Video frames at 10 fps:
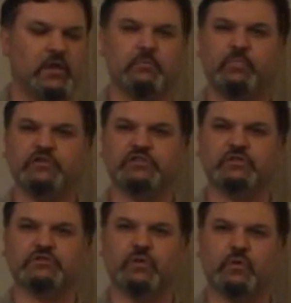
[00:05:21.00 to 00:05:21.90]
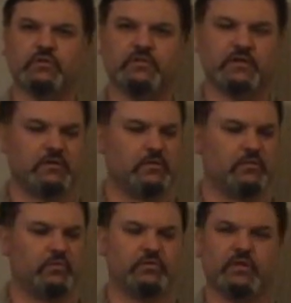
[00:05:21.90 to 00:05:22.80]
and punching those chords in
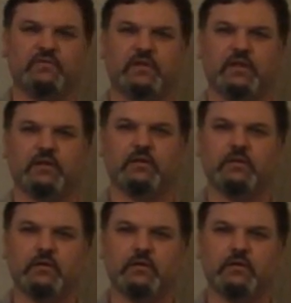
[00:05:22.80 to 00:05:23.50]
with your left hand.